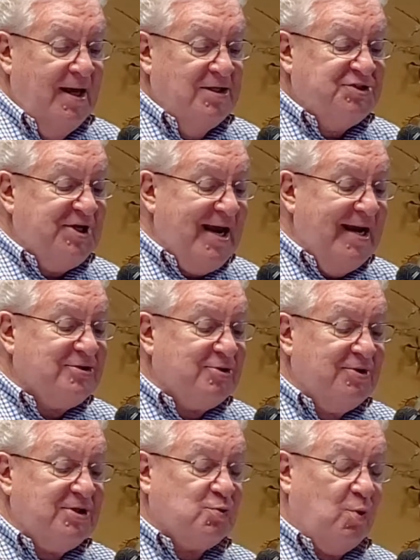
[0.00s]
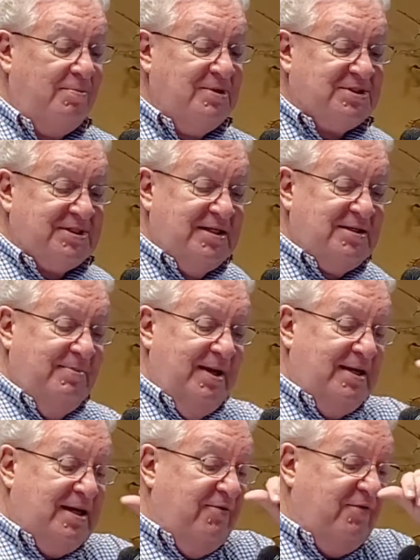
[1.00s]
She answered, "This woman said to
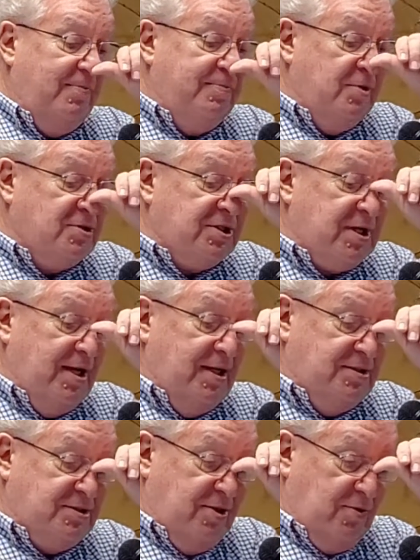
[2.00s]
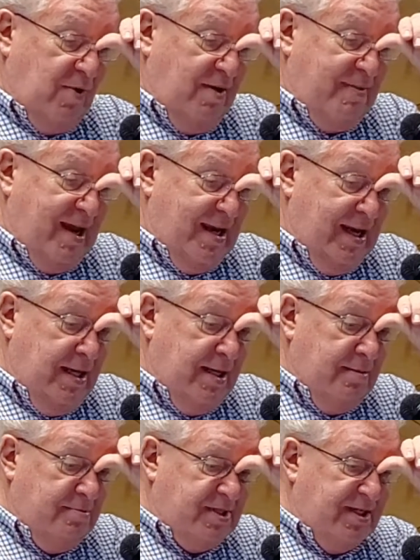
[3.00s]
me, 'Give up your son so that we may eat
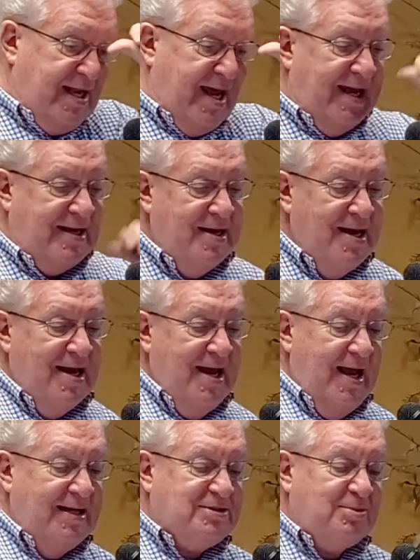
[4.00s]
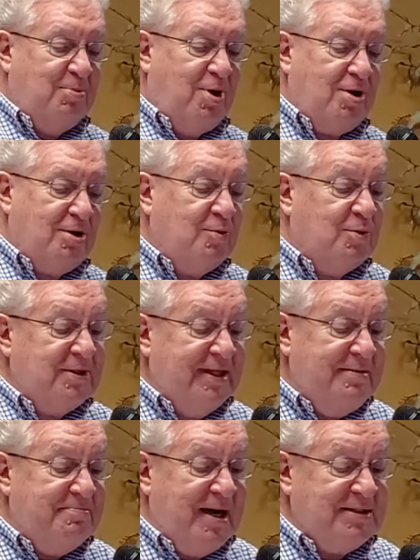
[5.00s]
him today, and tomorrow we'll
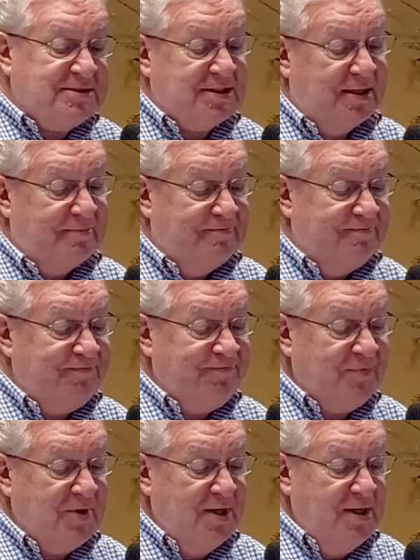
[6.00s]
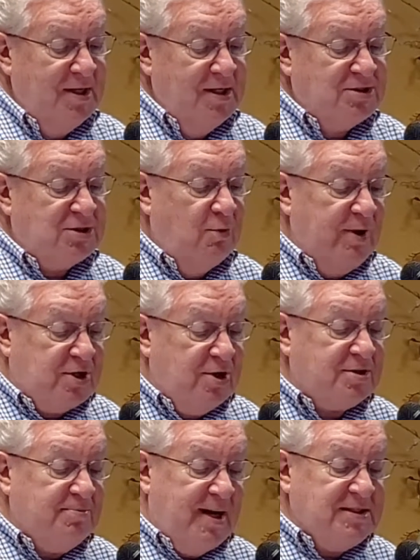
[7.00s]
eat my son.' So we
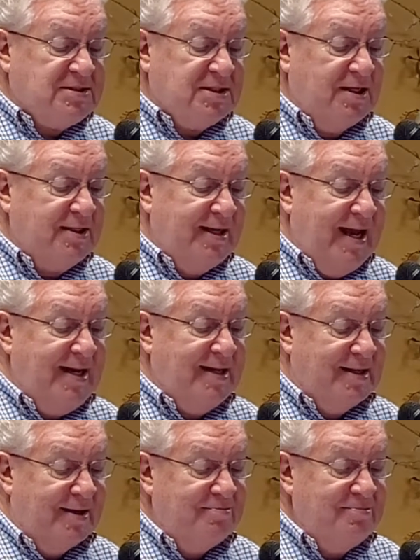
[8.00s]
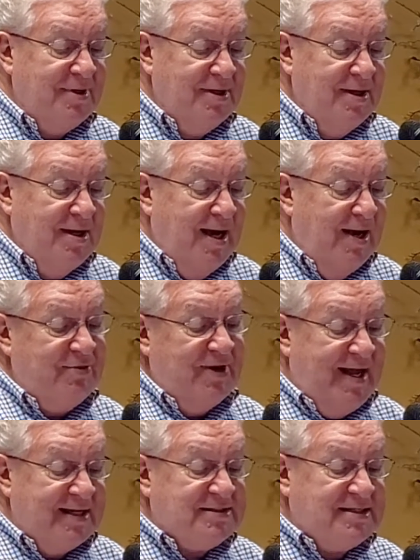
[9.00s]
cooked my son and ate him, and the
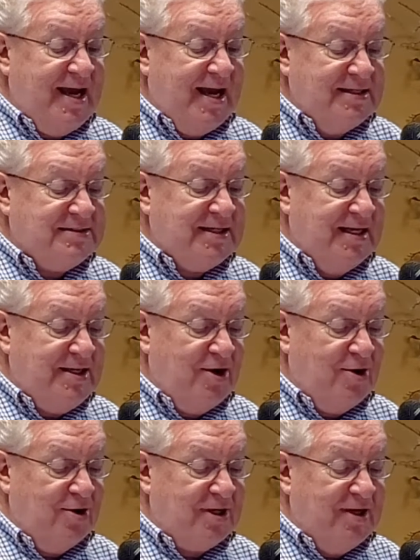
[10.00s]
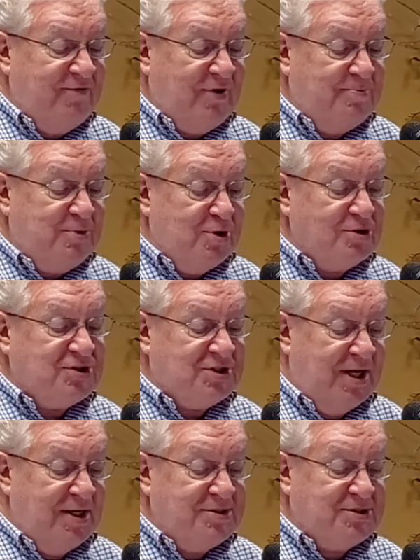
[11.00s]
next day I said to her, 'Give up your
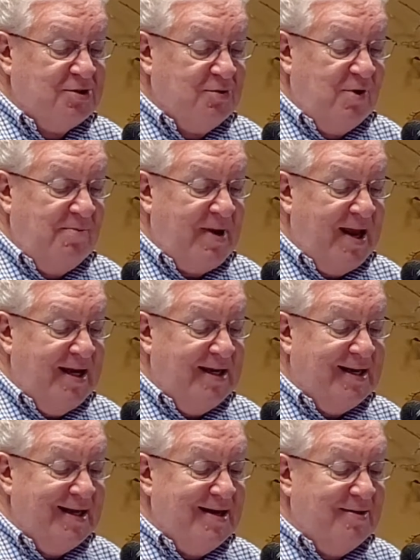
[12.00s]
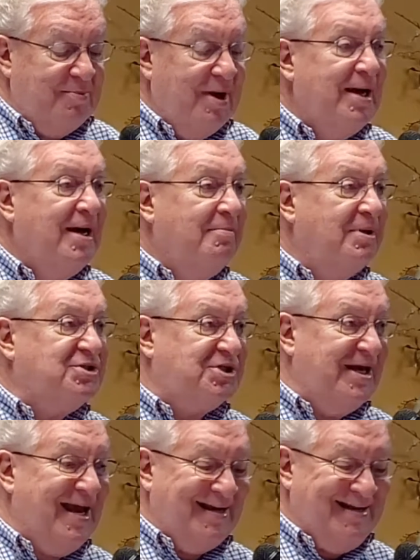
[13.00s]
son so that we may eat him,' but
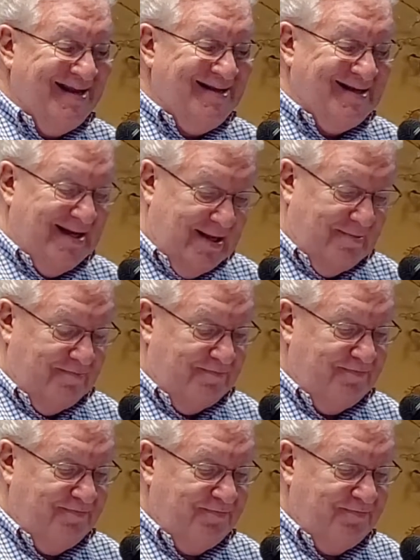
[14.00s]
she had hidden him."